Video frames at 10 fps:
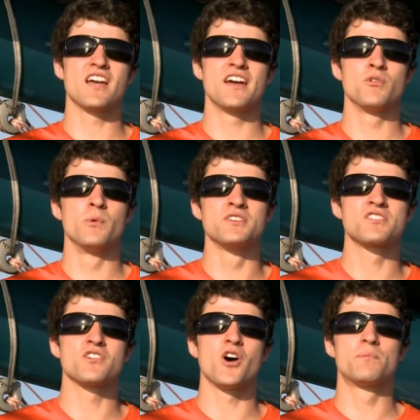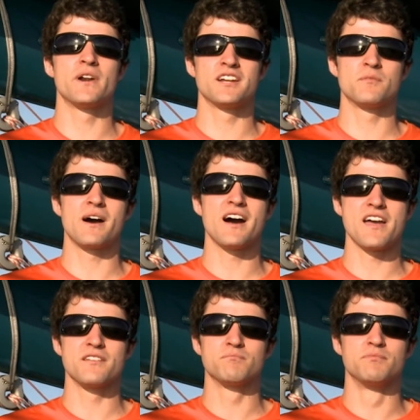and the winches are operated
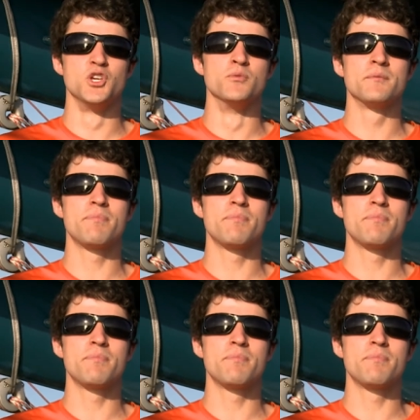by human